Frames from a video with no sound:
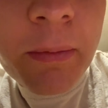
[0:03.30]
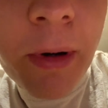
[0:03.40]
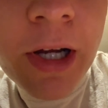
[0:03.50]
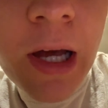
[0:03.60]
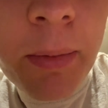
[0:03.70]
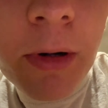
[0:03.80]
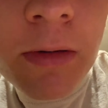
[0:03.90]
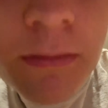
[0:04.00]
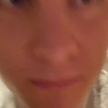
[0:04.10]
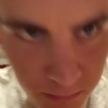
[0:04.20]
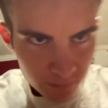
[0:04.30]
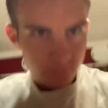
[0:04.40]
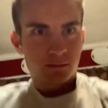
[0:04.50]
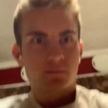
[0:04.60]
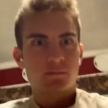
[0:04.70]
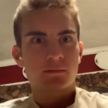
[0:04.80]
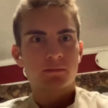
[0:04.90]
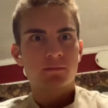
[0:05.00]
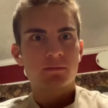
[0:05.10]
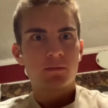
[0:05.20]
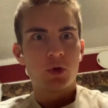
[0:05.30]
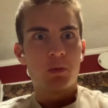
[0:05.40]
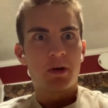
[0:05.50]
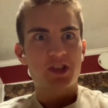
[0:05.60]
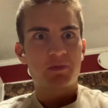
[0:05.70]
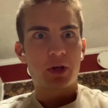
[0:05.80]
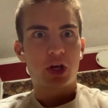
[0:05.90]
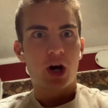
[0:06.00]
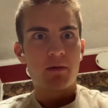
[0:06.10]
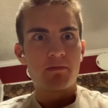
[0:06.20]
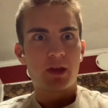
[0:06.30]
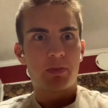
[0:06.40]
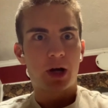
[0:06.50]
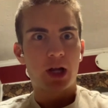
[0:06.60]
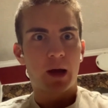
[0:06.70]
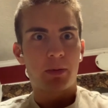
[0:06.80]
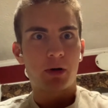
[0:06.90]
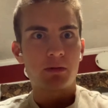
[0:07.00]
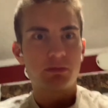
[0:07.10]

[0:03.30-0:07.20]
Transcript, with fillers: the pineapple. You must become the pineapple.